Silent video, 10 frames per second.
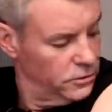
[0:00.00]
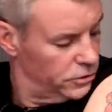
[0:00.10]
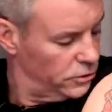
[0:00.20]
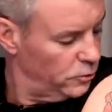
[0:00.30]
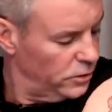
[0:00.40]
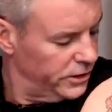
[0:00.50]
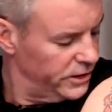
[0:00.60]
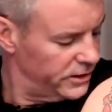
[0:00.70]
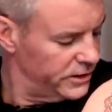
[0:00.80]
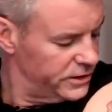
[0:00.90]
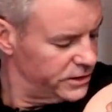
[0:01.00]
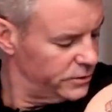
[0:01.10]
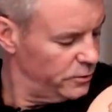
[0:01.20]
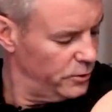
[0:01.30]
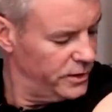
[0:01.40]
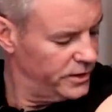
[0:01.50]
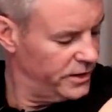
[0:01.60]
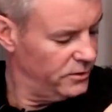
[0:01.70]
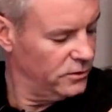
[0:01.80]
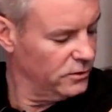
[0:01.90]
So we'll hit this with an
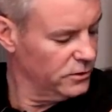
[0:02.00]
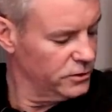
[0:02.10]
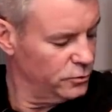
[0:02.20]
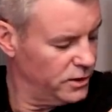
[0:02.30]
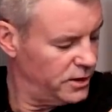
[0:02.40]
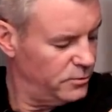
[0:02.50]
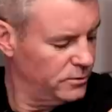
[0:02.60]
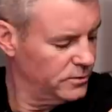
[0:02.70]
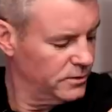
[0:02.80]
alcohol swab.